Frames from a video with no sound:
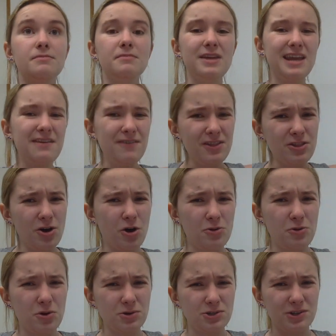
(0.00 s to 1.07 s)
Even though
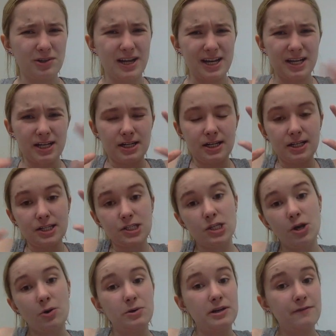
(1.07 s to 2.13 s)
those are like
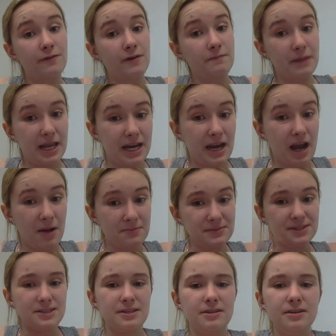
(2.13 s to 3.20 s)
two different
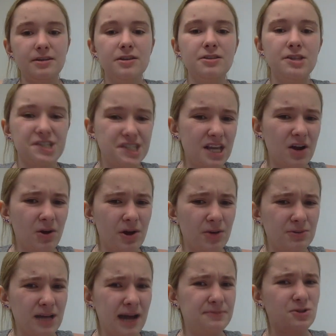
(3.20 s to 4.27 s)
mediums, the
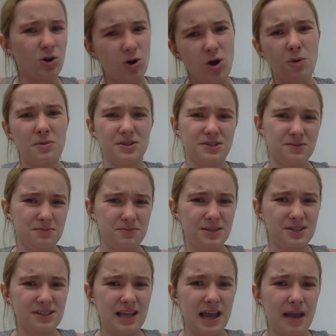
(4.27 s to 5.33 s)
stereotypes are almost
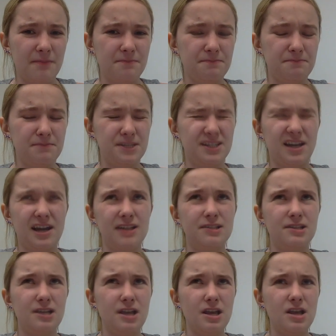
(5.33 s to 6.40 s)
the same. Besides
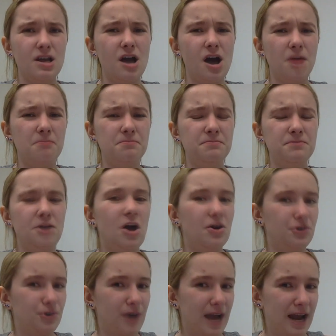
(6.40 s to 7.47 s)
the um,
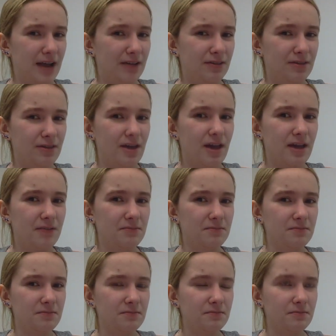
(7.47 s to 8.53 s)
yandere thing,
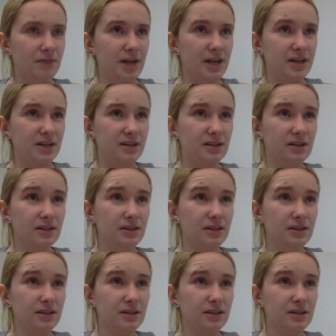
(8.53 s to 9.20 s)
like